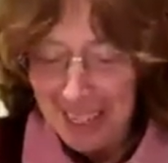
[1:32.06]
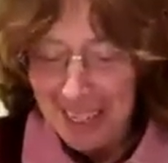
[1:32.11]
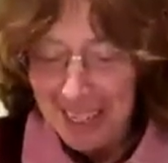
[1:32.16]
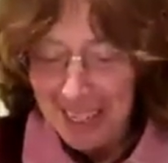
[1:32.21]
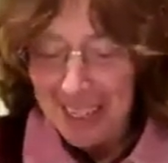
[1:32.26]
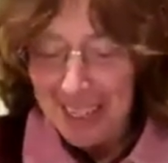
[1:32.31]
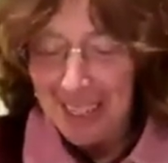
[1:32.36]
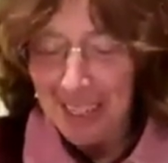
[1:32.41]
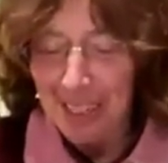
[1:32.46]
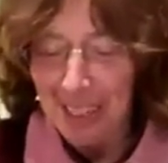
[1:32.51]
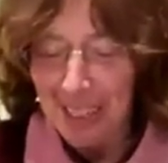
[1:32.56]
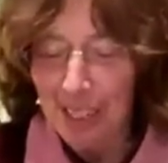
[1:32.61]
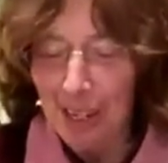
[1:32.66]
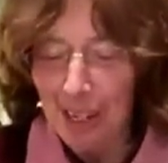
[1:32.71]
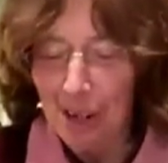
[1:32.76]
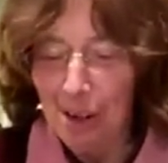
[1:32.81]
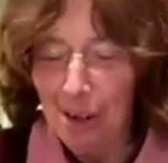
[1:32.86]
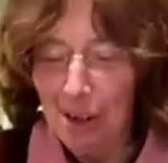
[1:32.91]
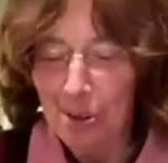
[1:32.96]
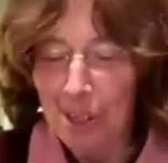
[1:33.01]

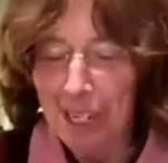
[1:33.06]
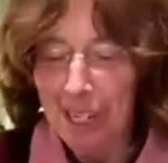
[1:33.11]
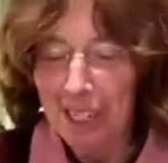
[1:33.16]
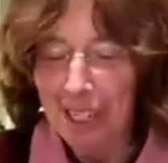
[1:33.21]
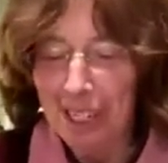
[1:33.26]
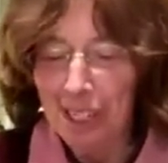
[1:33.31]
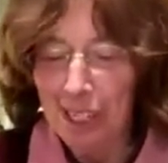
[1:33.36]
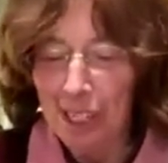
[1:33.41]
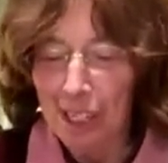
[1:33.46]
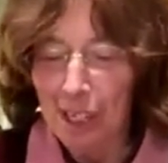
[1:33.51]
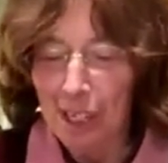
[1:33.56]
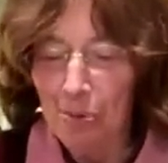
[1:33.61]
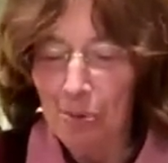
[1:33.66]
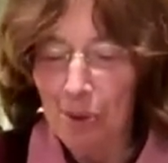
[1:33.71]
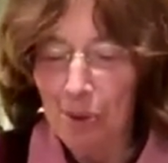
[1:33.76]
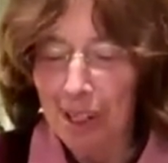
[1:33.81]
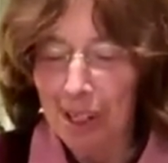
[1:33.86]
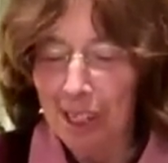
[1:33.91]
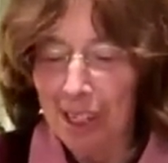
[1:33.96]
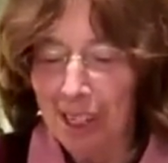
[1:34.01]
So let's see,
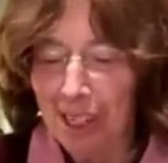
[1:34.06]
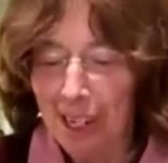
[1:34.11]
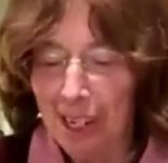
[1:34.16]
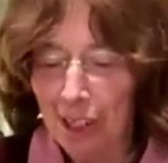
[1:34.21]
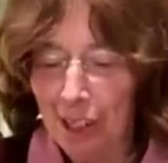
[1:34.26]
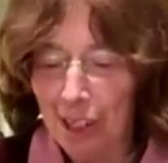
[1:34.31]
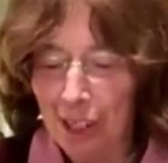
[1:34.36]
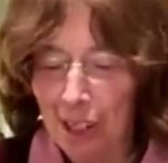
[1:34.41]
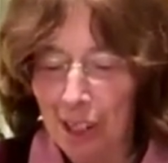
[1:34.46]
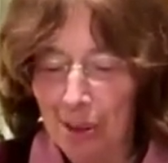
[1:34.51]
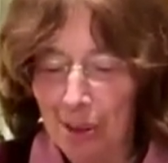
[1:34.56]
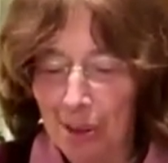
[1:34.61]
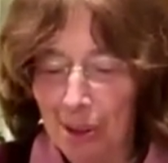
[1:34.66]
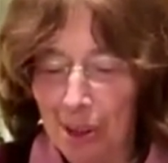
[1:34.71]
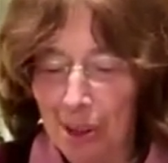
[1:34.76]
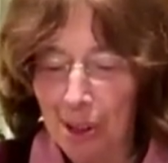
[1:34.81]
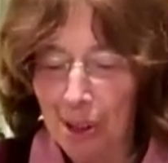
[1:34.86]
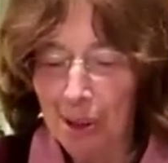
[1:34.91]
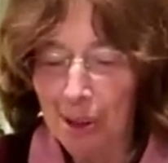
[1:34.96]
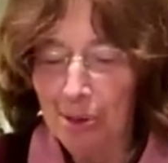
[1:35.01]
what can I share with
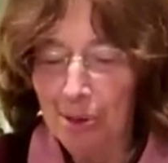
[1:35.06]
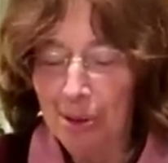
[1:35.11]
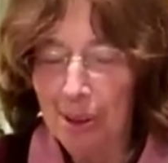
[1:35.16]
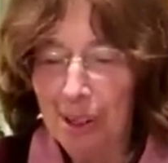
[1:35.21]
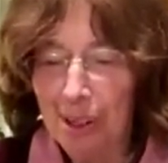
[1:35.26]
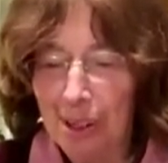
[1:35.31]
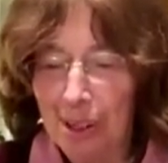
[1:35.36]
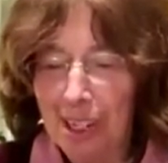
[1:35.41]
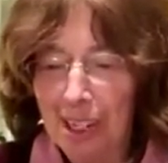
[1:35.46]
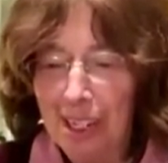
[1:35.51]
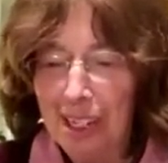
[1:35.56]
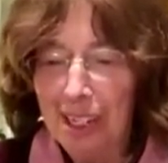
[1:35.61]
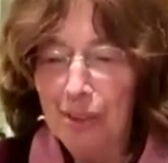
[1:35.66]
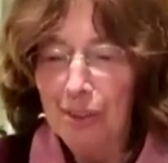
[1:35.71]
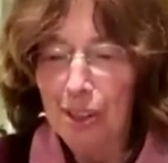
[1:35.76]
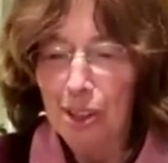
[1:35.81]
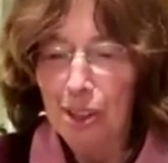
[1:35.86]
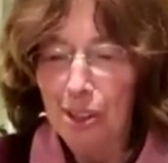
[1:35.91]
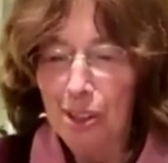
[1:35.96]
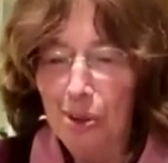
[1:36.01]
you? The
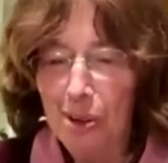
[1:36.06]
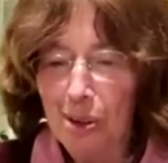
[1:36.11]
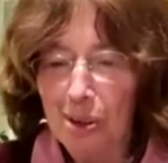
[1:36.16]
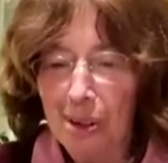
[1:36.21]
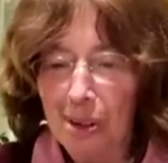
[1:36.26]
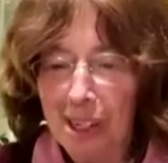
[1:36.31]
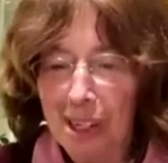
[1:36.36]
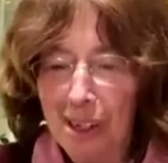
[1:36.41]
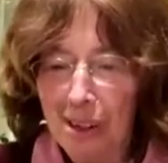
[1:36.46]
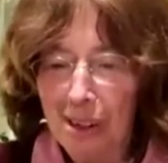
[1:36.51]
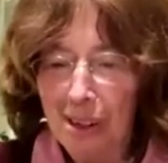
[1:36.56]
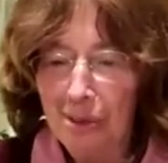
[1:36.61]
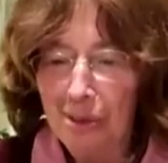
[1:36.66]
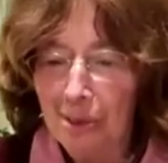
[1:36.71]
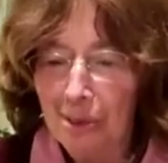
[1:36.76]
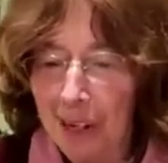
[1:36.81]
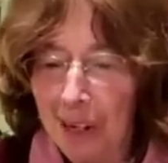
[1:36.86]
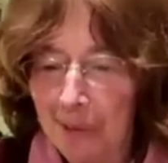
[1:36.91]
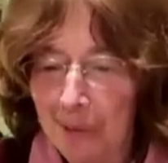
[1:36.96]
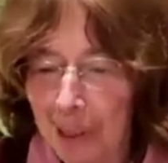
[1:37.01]
story of
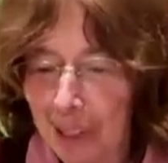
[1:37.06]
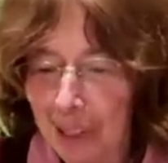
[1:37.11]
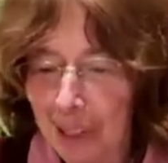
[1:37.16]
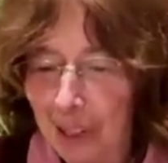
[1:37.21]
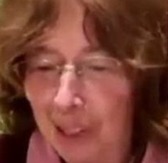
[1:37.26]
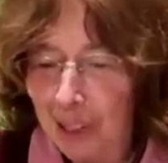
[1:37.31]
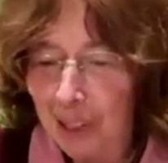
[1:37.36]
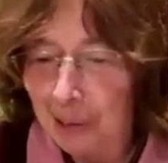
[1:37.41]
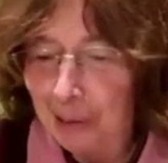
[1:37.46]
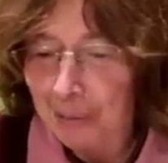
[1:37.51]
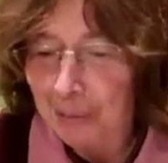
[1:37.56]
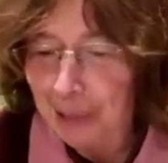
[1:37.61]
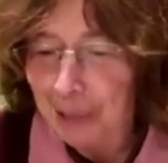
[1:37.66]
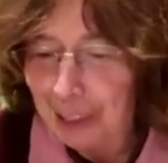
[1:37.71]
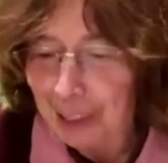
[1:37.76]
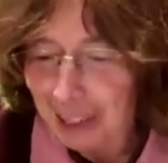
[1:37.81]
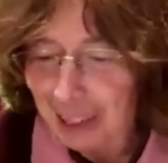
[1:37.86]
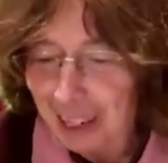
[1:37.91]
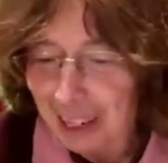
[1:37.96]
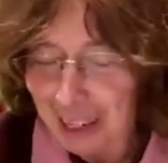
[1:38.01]
Rabbi
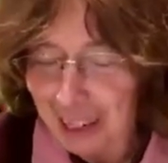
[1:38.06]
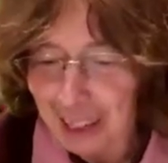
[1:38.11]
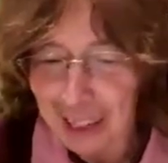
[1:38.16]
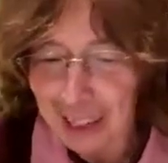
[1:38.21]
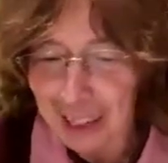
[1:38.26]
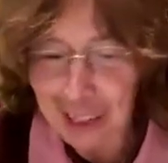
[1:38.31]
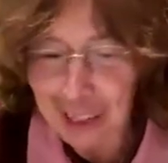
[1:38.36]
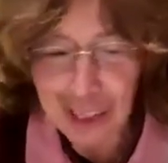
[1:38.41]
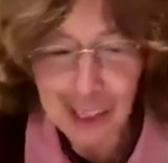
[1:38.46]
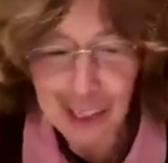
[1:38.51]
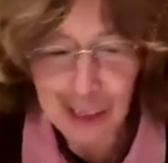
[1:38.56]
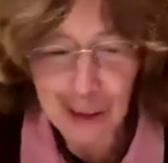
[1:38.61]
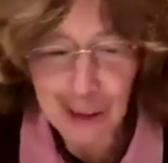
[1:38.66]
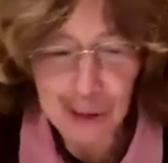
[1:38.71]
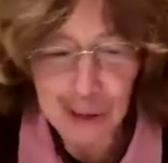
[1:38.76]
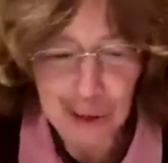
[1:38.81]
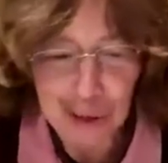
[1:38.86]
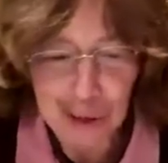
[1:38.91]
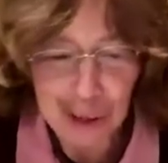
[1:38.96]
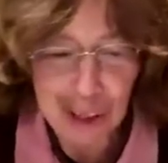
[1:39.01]
Shimon and his
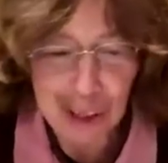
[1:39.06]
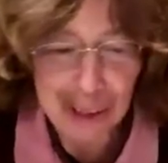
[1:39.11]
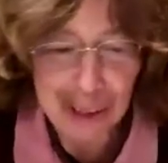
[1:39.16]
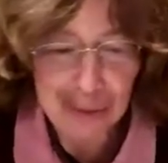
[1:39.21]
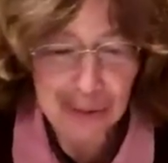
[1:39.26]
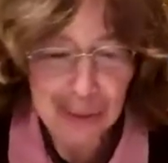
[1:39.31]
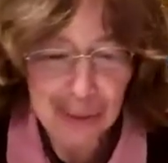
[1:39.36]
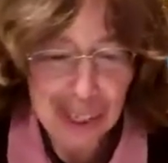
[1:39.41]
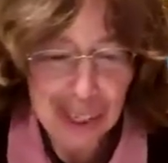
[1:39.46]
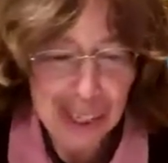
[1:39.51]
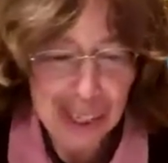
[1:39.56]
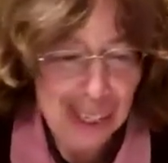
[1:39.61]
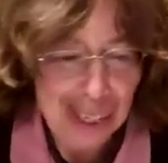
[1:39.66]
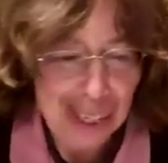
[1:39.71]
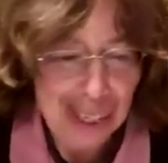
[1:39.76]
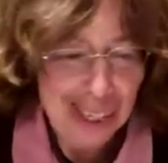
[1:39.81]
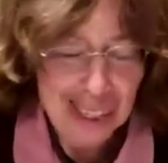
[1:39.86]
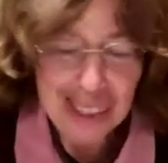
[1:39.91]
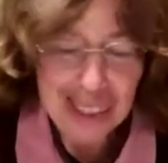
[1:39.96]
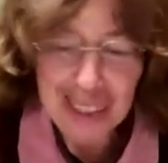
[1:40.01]
Hilula.
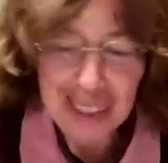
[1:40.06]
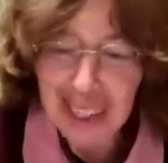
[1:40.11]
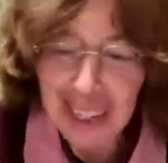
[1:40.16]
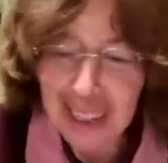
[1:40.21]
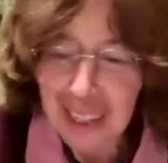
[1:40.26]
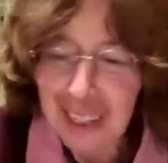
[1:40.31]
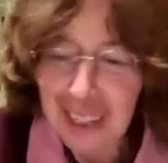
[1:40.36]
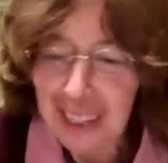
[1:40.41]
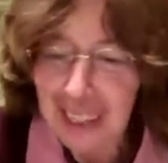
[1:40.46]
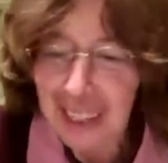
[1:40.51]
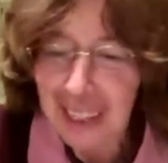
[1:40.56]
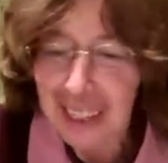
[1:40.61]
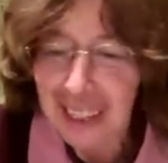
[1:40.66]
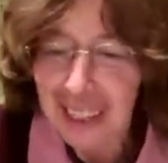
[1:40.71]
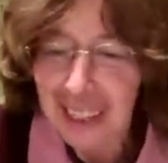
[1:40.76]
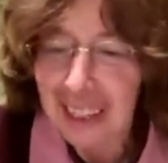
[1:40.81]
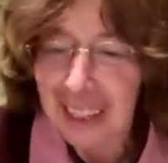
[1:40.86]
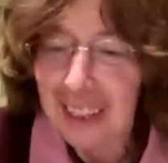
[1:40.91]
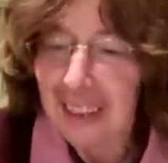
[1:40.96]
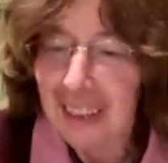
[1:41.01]
Let's see.